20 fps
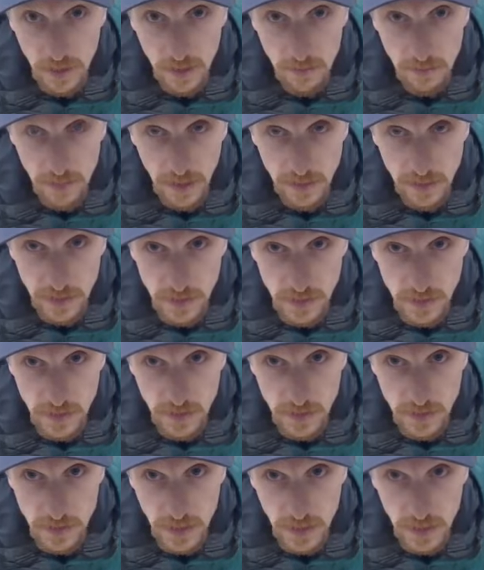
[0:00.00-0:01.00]
the mounting
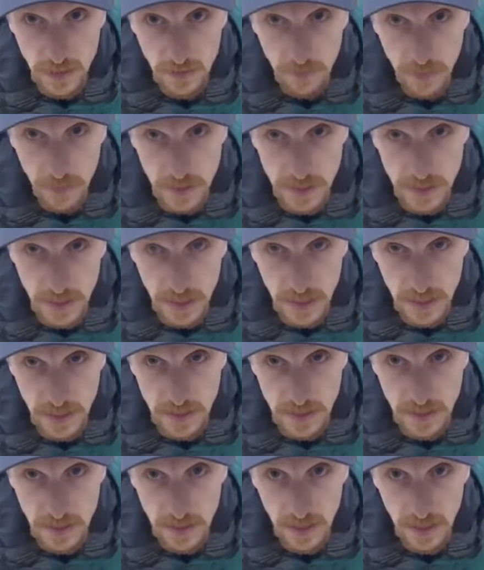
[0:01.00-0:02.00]
screws into my
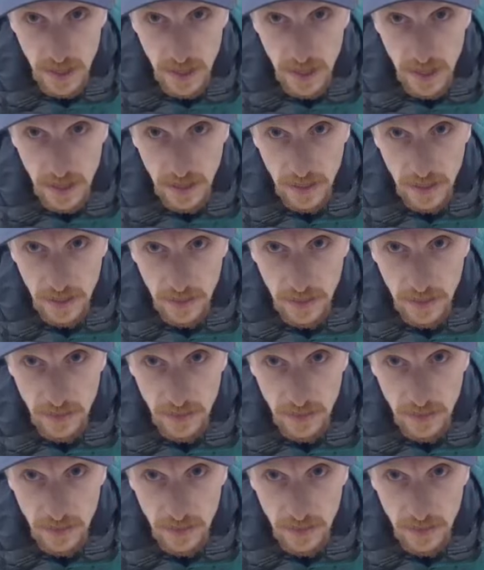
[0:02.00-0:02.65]
skis. I